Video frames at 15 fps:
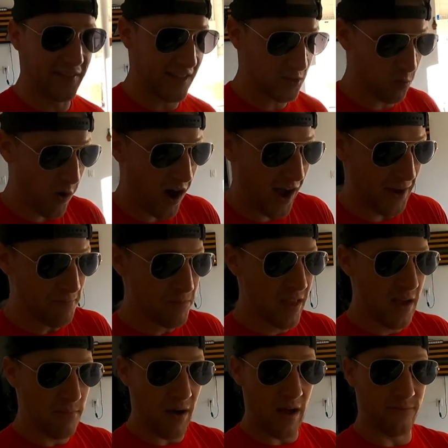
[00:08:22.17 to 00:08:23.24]
And that's why
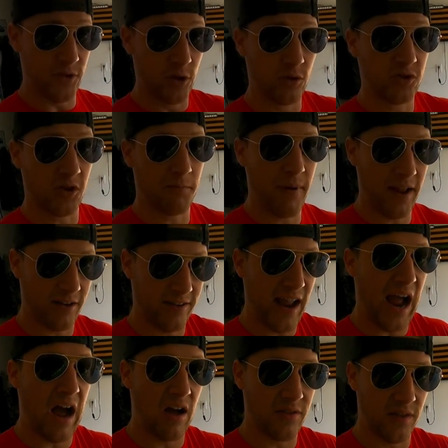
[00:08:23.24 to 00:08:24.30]
my views are better
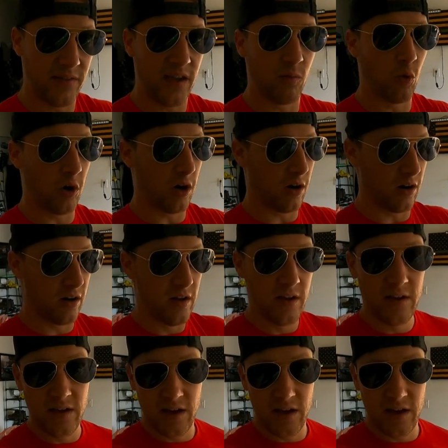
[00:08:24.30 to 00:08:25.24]
now than they were